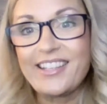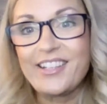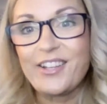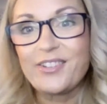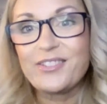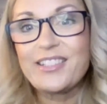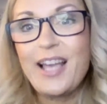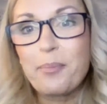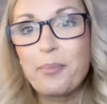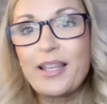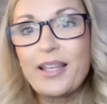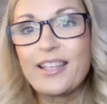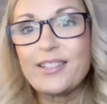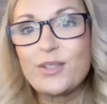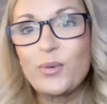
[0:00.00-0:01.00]
You know,
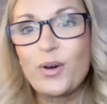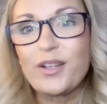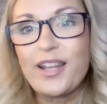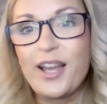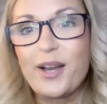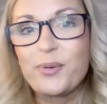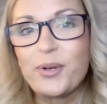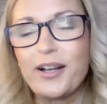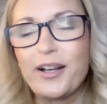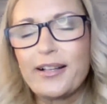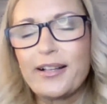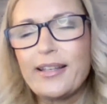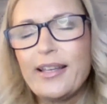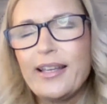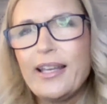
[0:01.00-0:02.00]
tapping into our
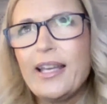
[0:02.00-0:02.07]
network.